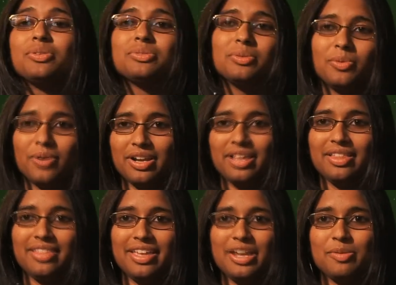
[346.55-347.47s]
most
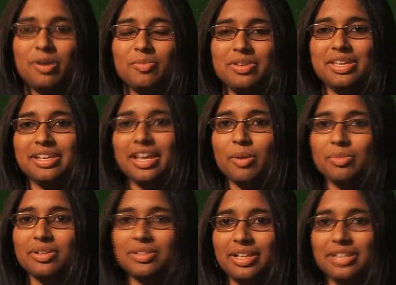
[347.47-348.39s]
rewarding thing about being a
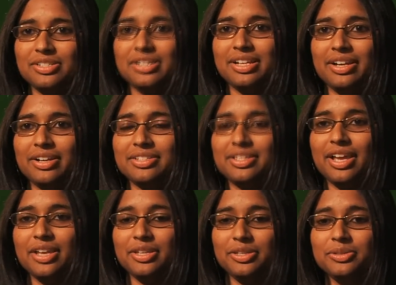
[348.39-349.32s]
chemical engineer is
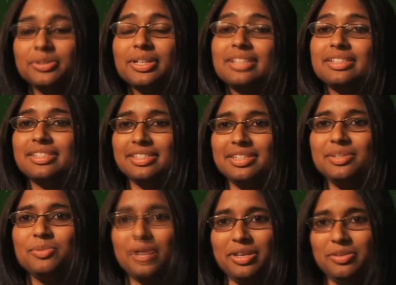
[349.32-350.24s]
that you can
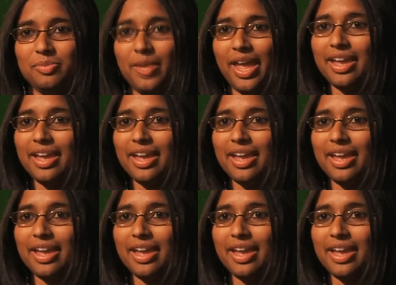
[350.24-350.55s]
see what you